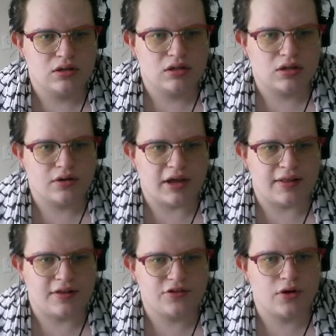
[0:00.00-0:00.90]
Okay,
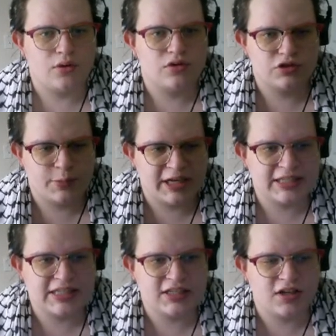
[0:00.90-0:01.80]
let's go
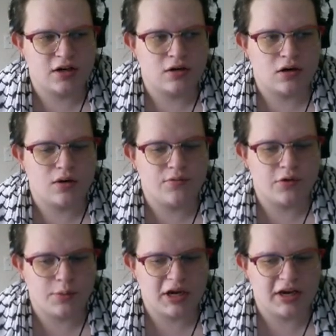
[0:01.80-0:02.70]
Sprigatito. Hopefully
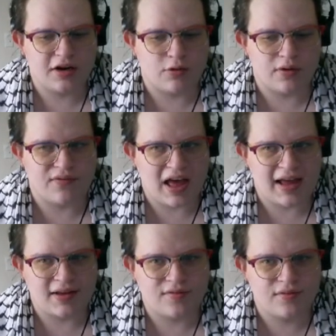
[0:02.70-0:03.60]
we can get a
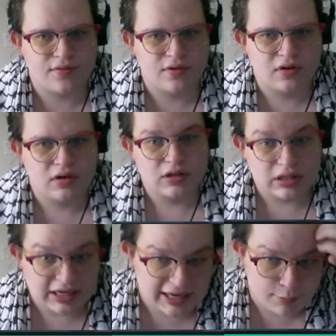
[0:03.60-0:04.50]
revive
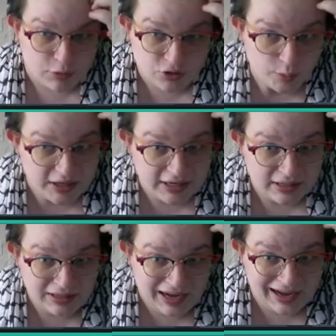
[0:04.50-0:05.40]
in
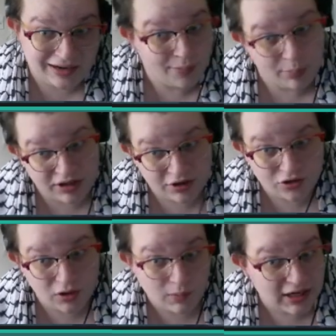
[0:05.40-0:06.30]
between. And
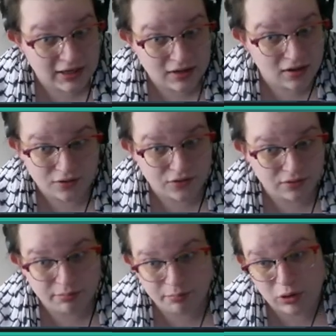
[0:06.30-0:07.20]
potentially we needed those
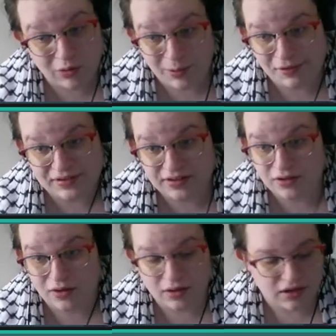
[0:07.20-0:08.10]
Pokeballs. That's all
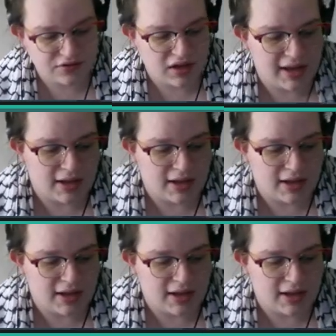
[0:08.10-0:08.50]
I'm going to say.